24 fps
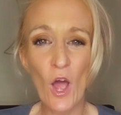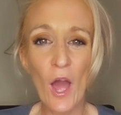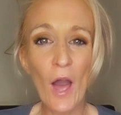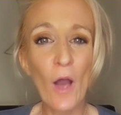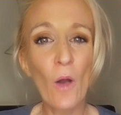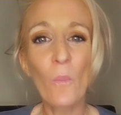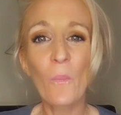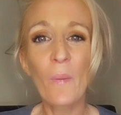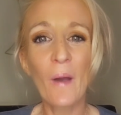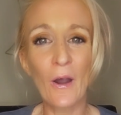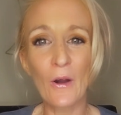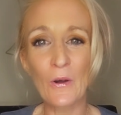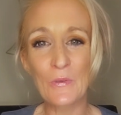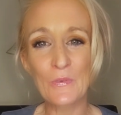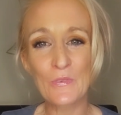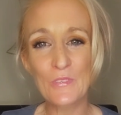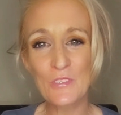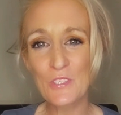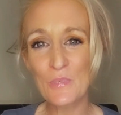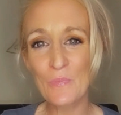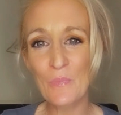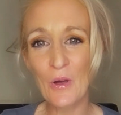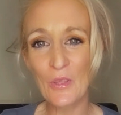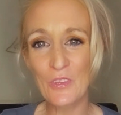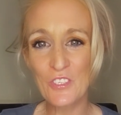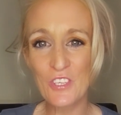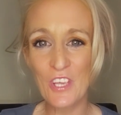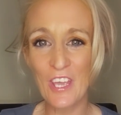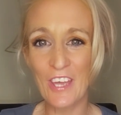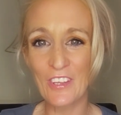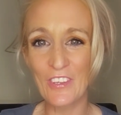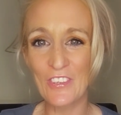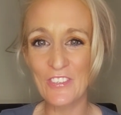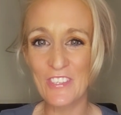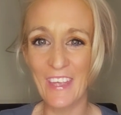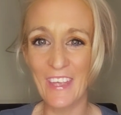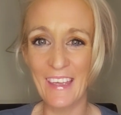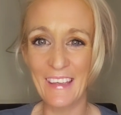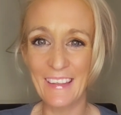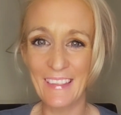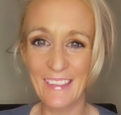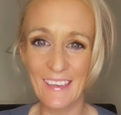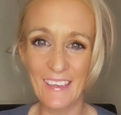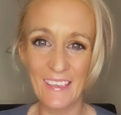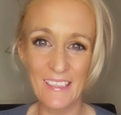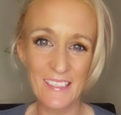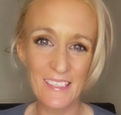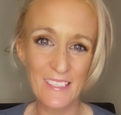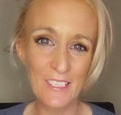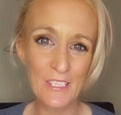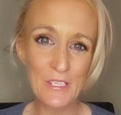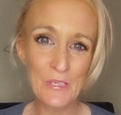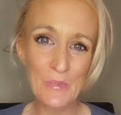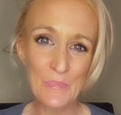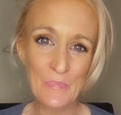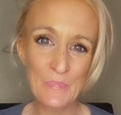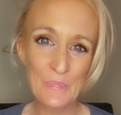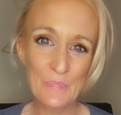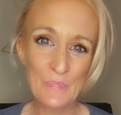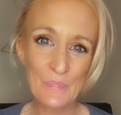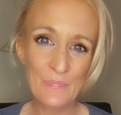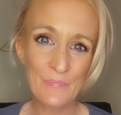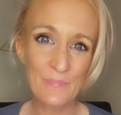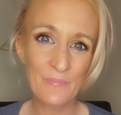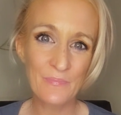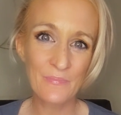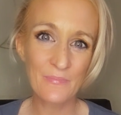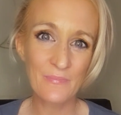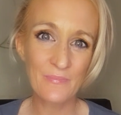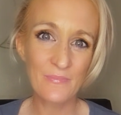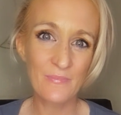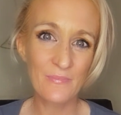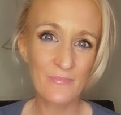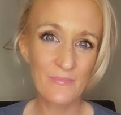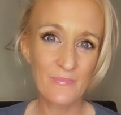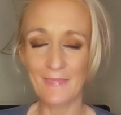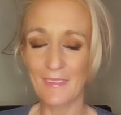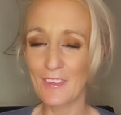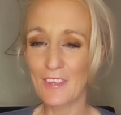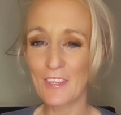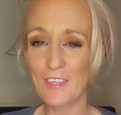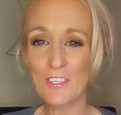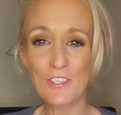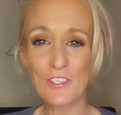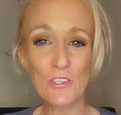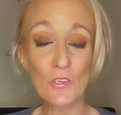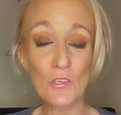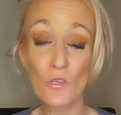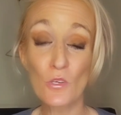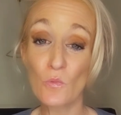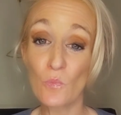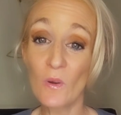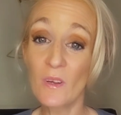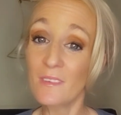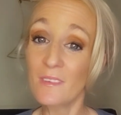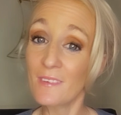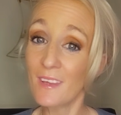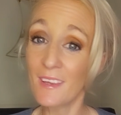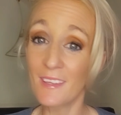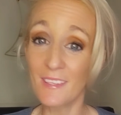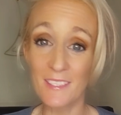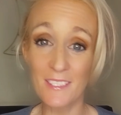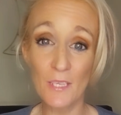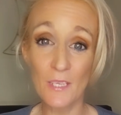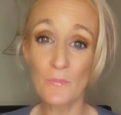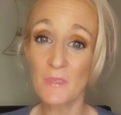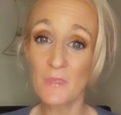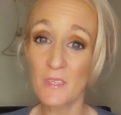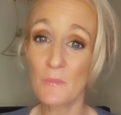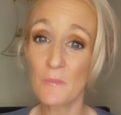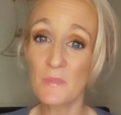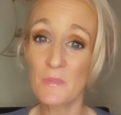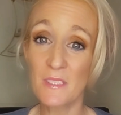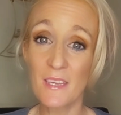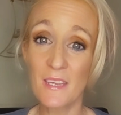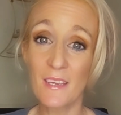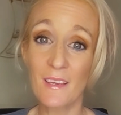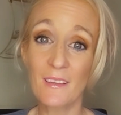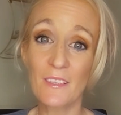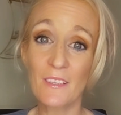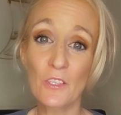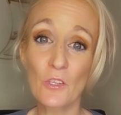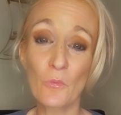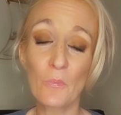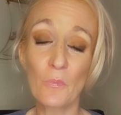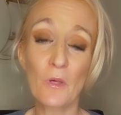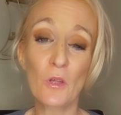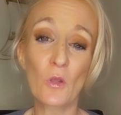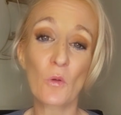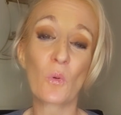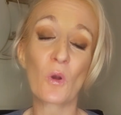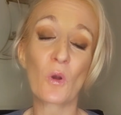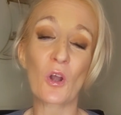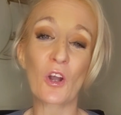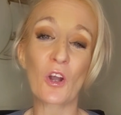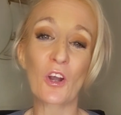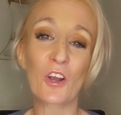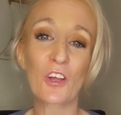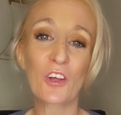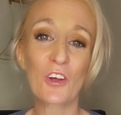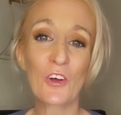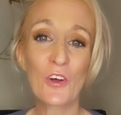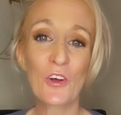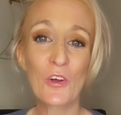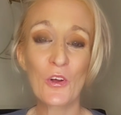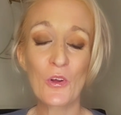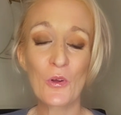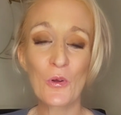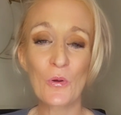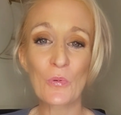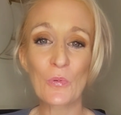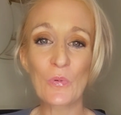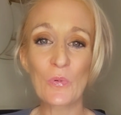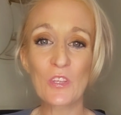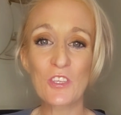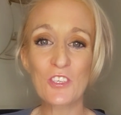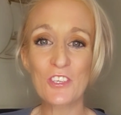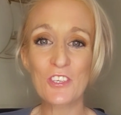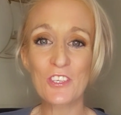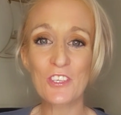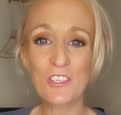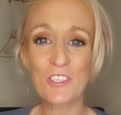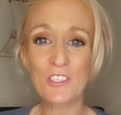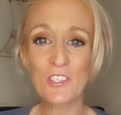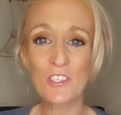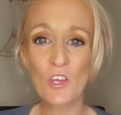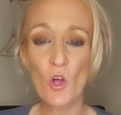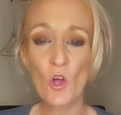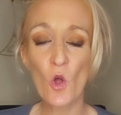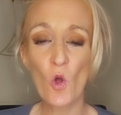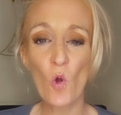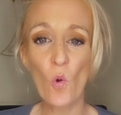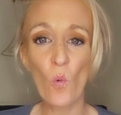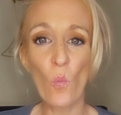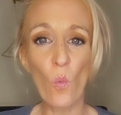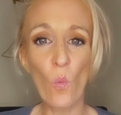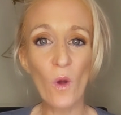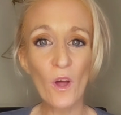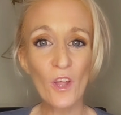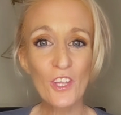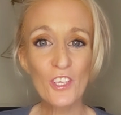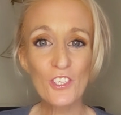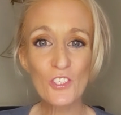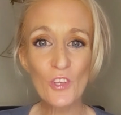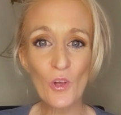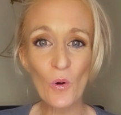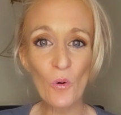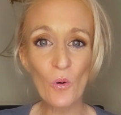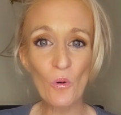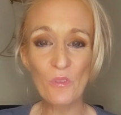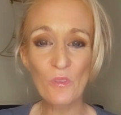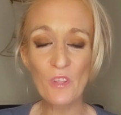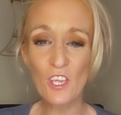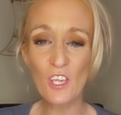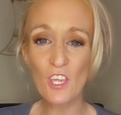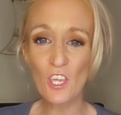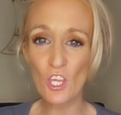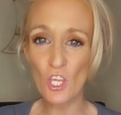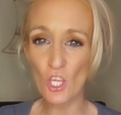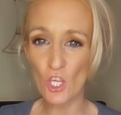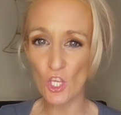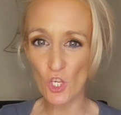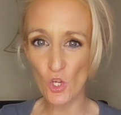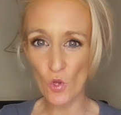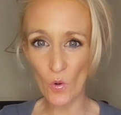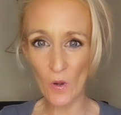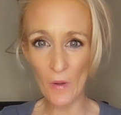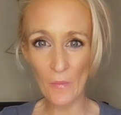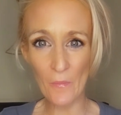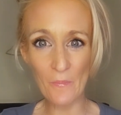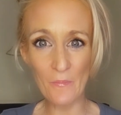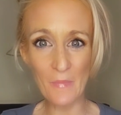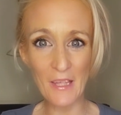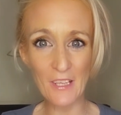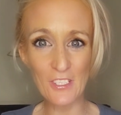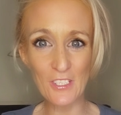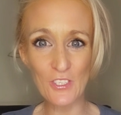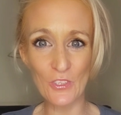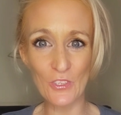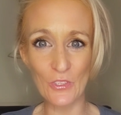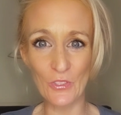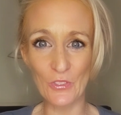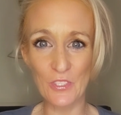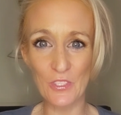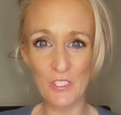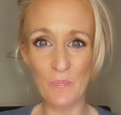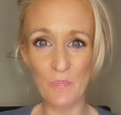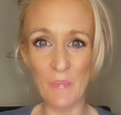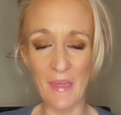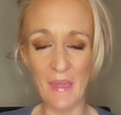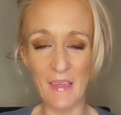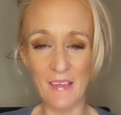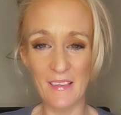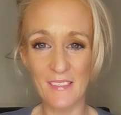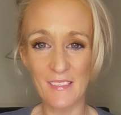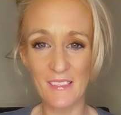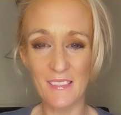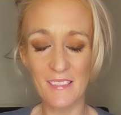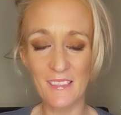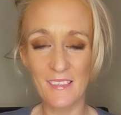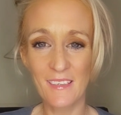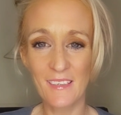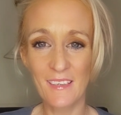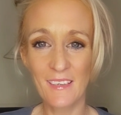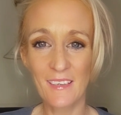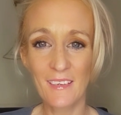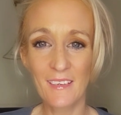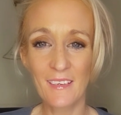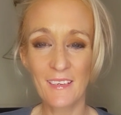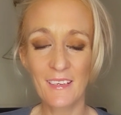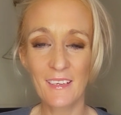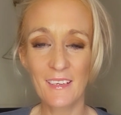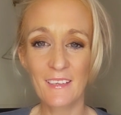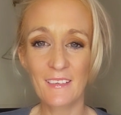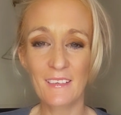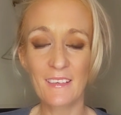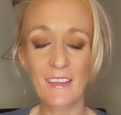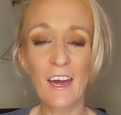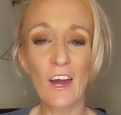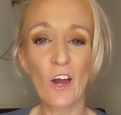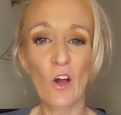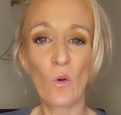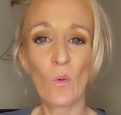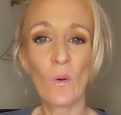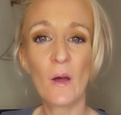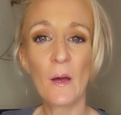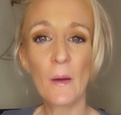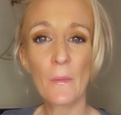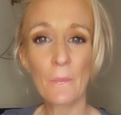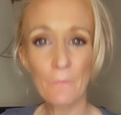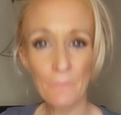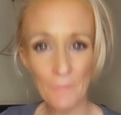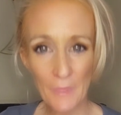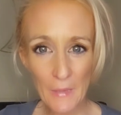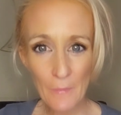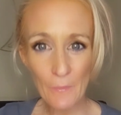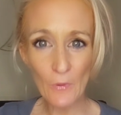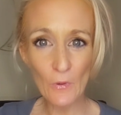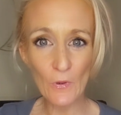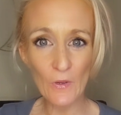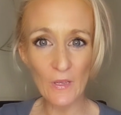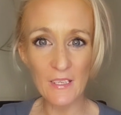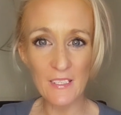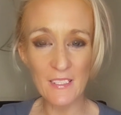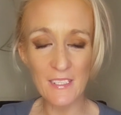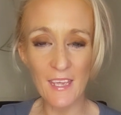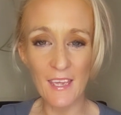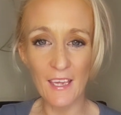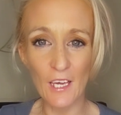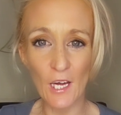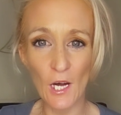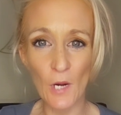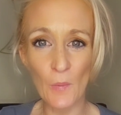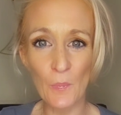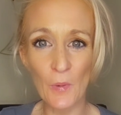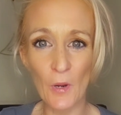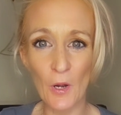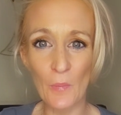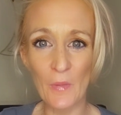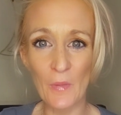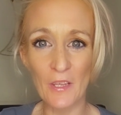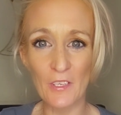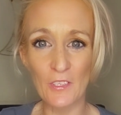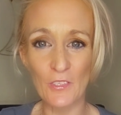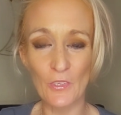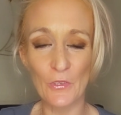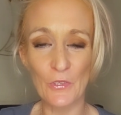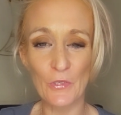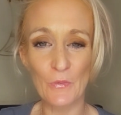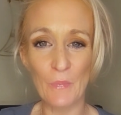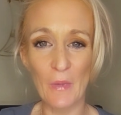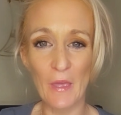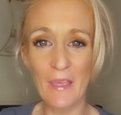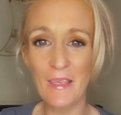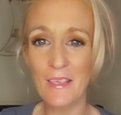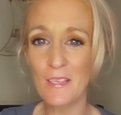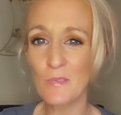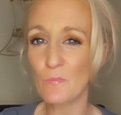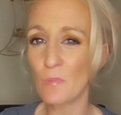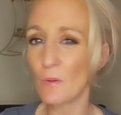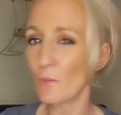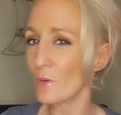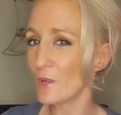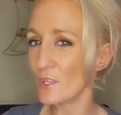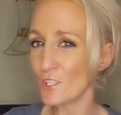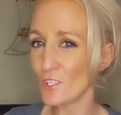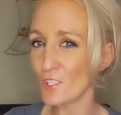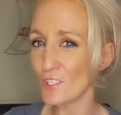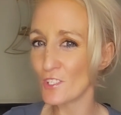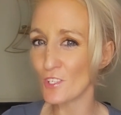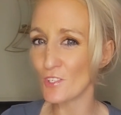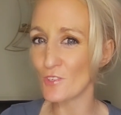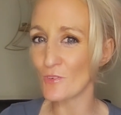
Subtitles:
help out small channels like this. This third one can sometimes take a little bit of work, which is, what is holding your mental space? Now, people can take up our mental space, but we just